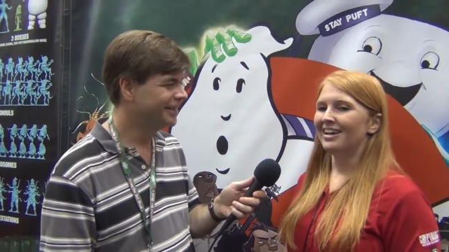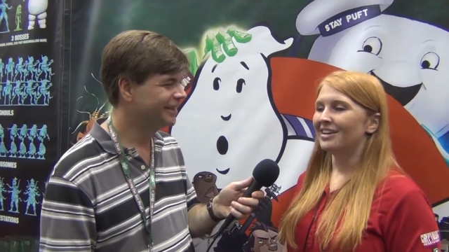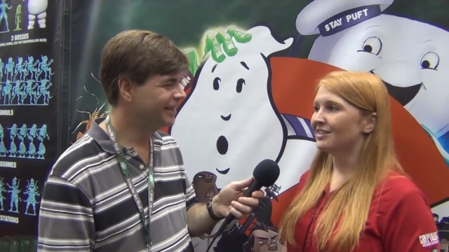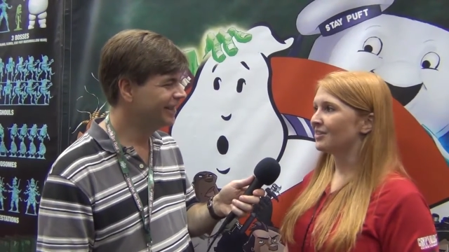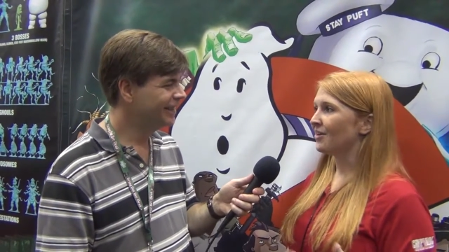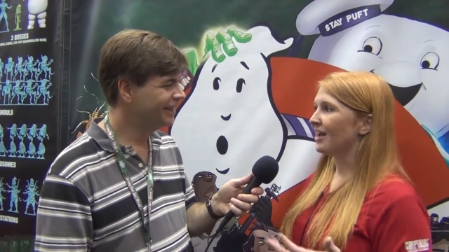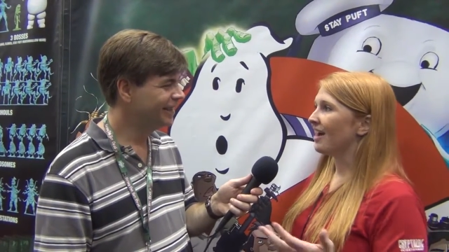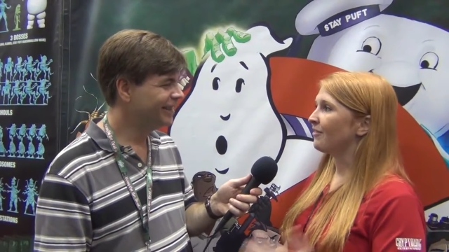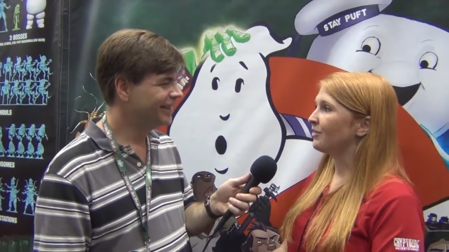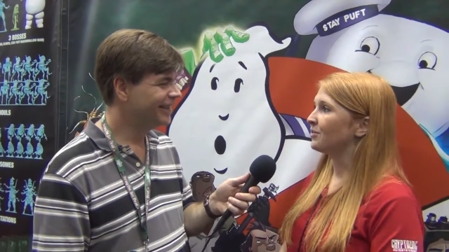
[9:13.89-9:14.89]
Speaker 1: So yeah,
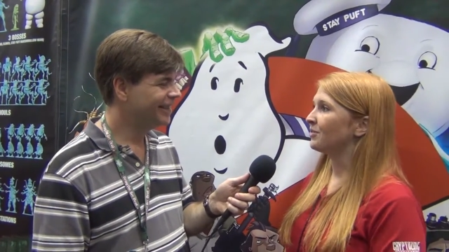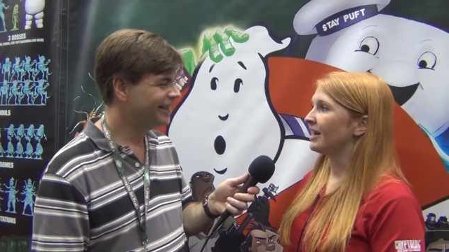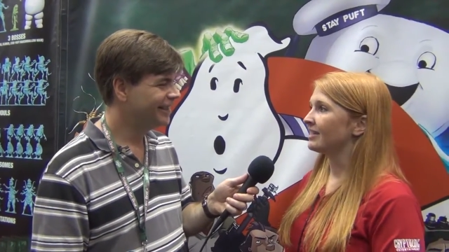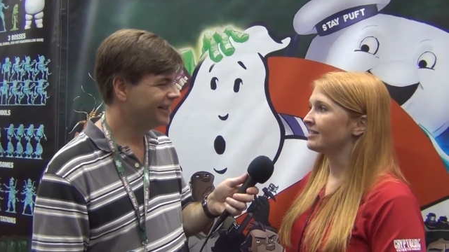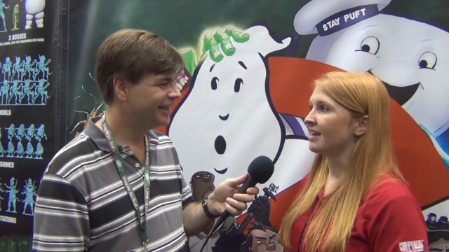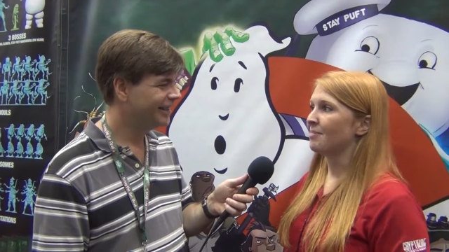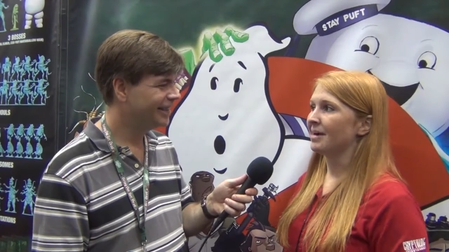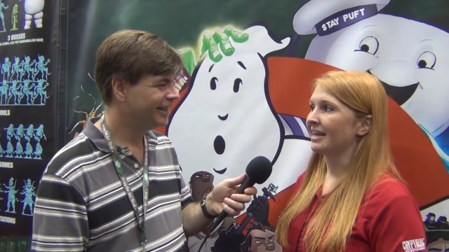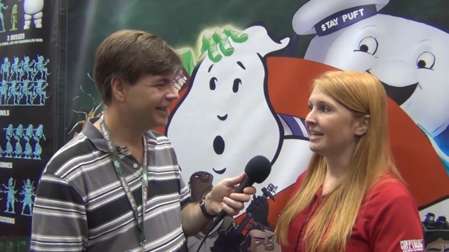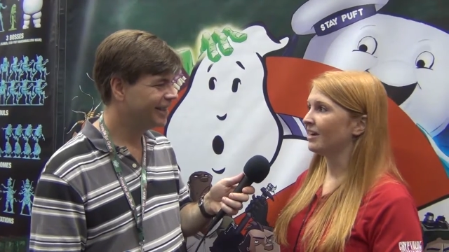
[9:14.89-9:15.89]
if you guys stop by
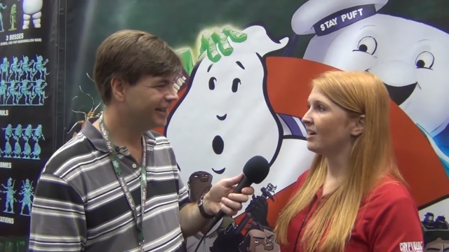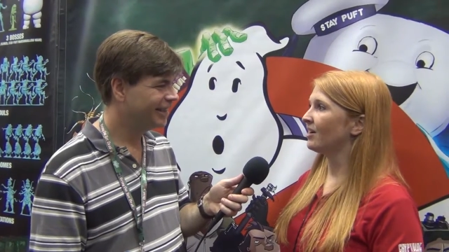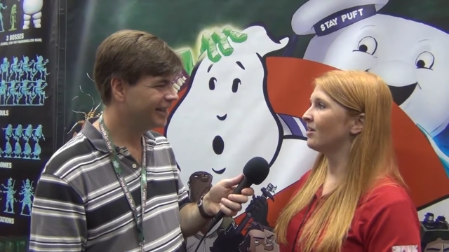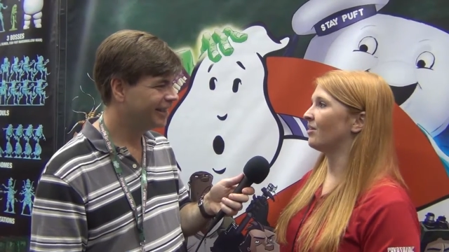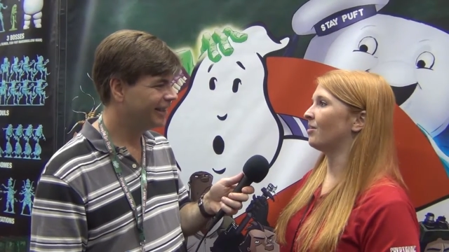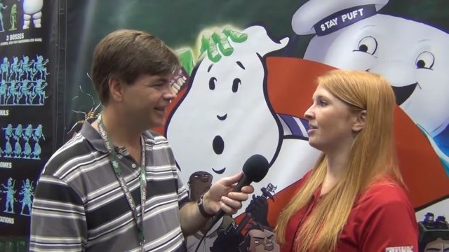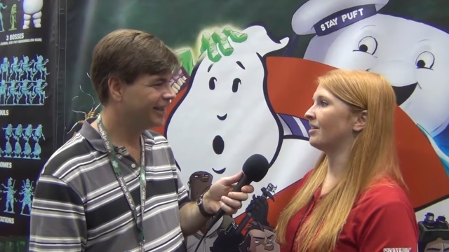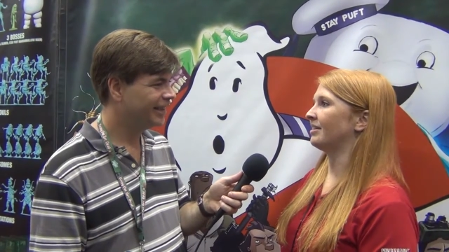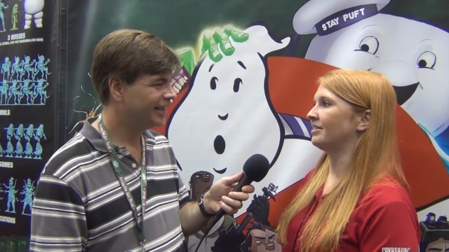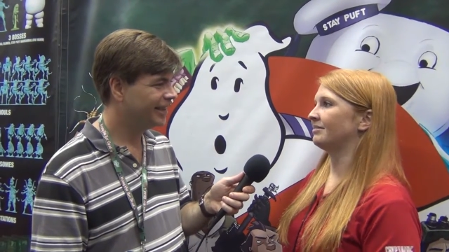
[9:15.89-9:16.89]
here or
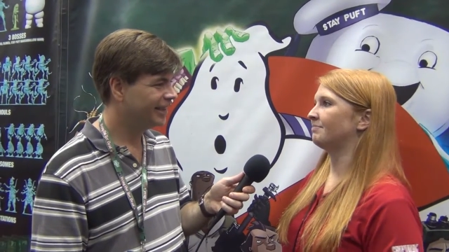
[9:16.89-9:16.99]
you